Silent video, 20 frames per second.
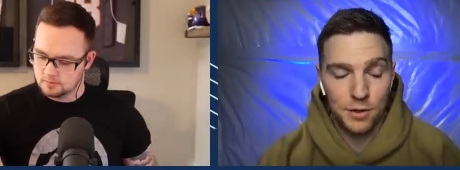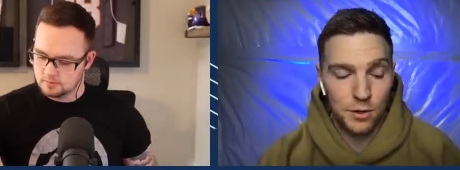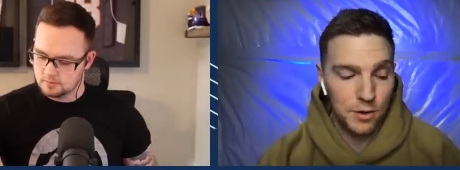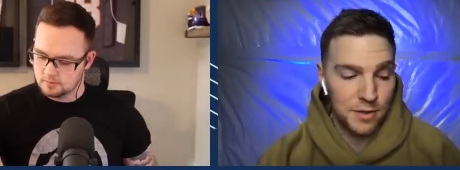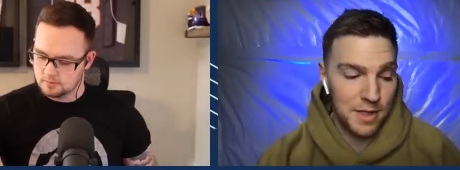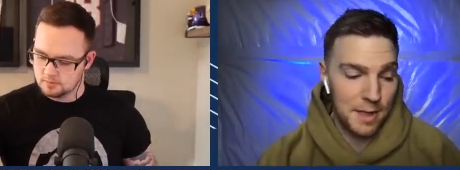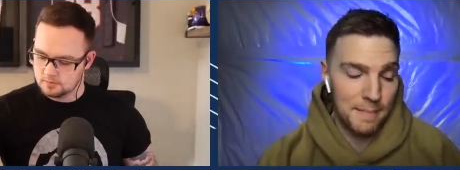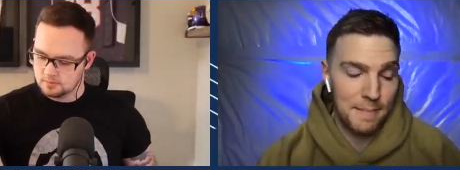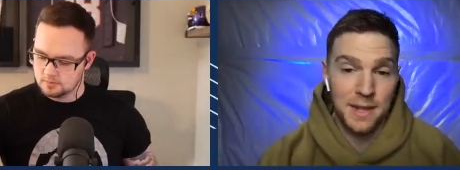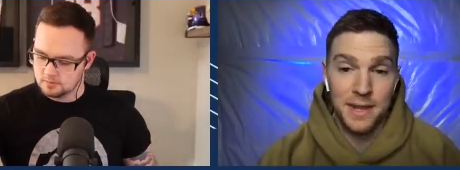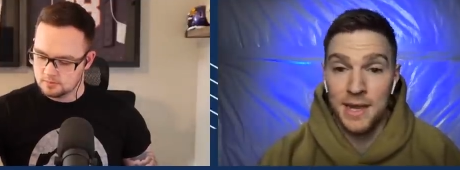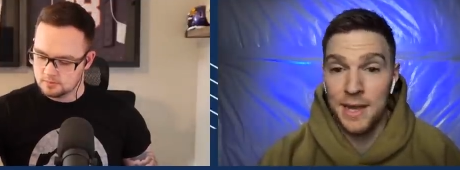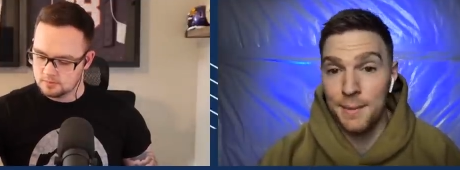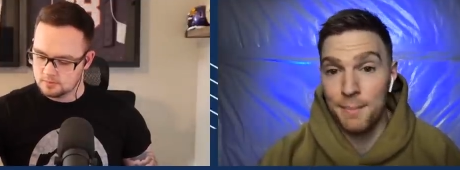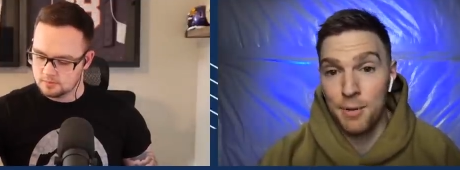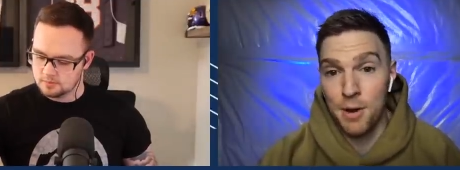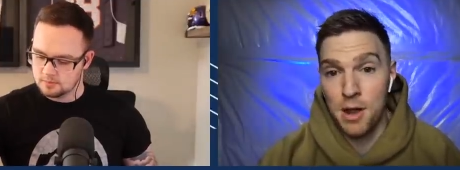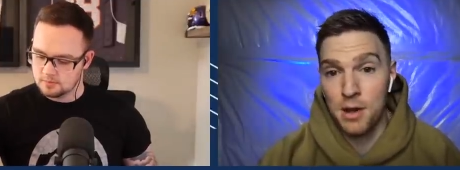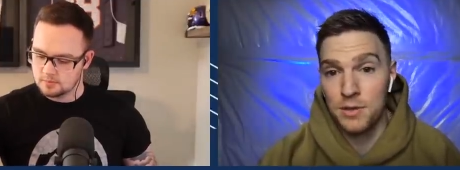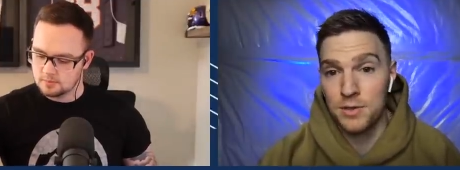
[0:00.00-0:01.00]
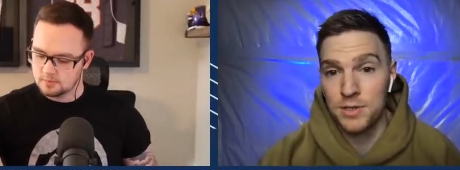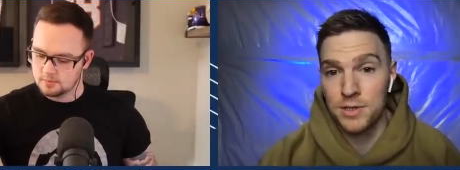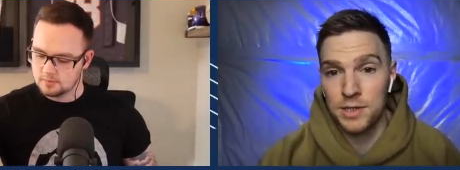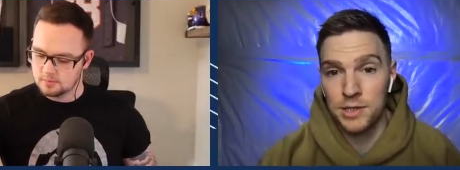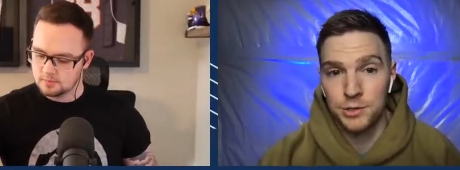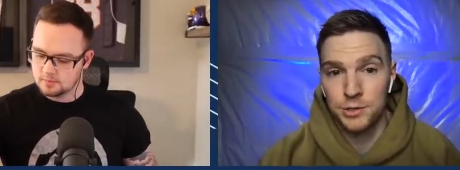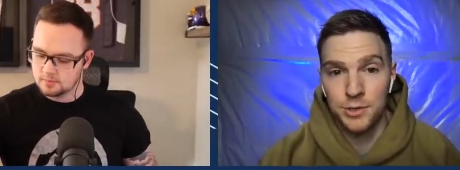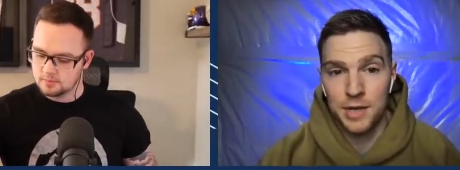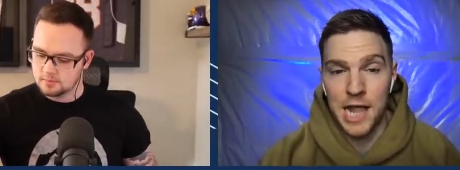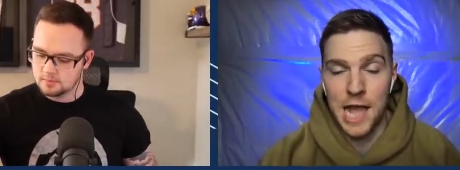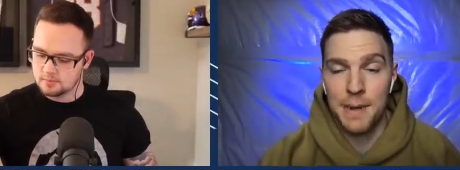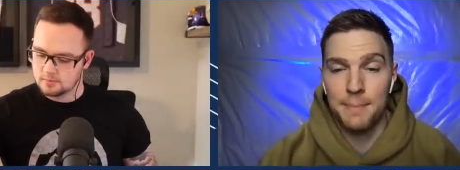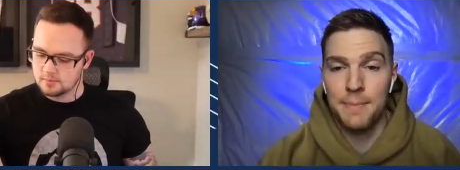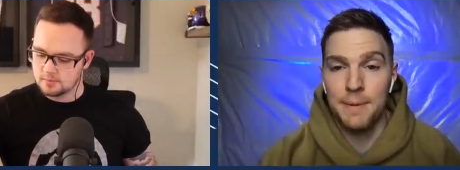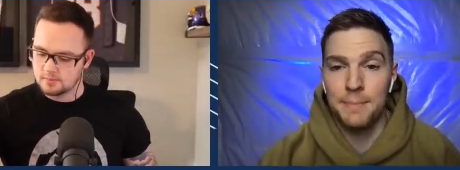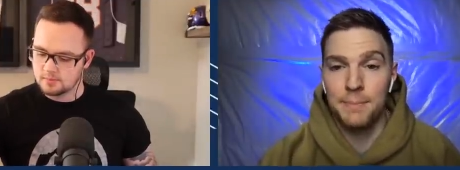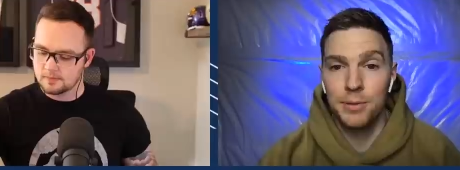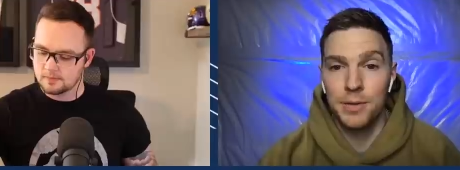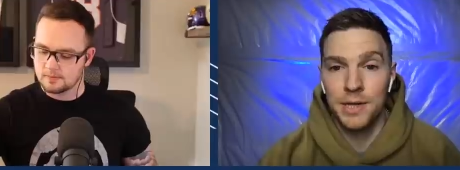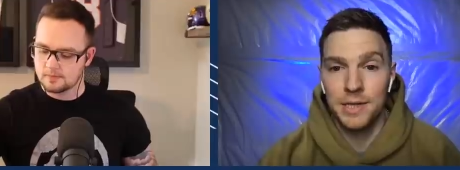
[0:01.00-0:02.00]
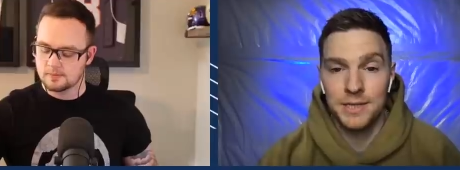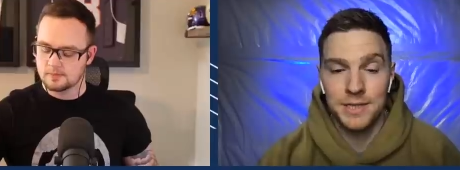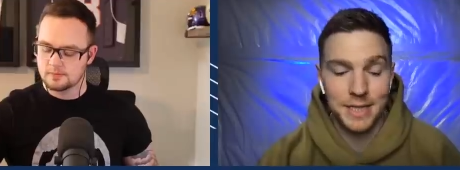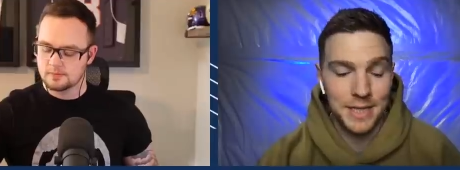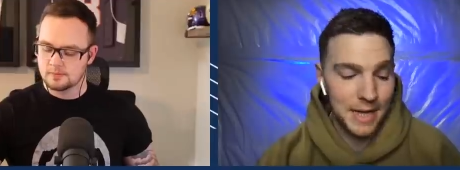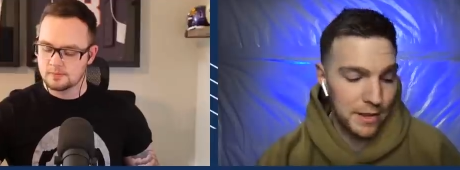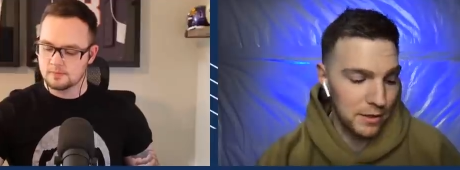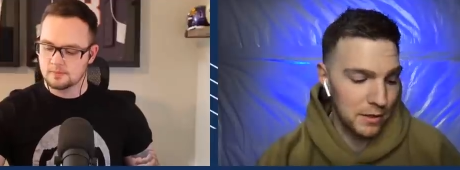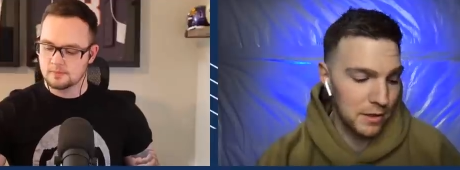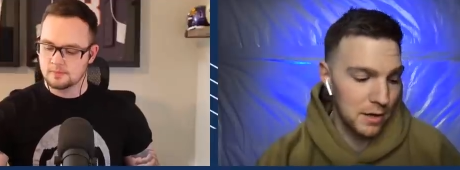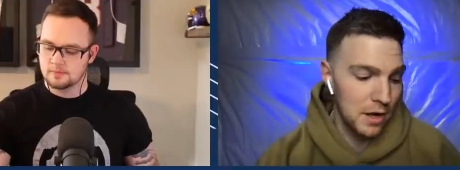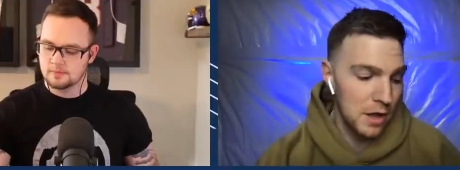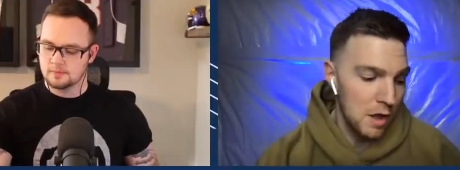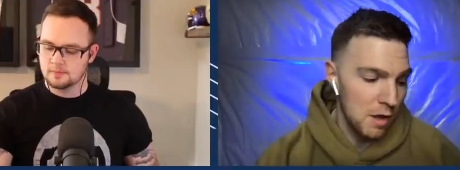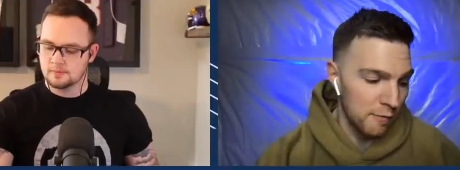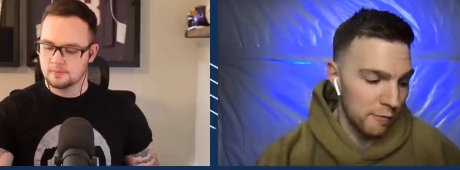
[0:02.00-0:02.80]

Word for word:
Speaker 1: or that many in Broncos country had been putting together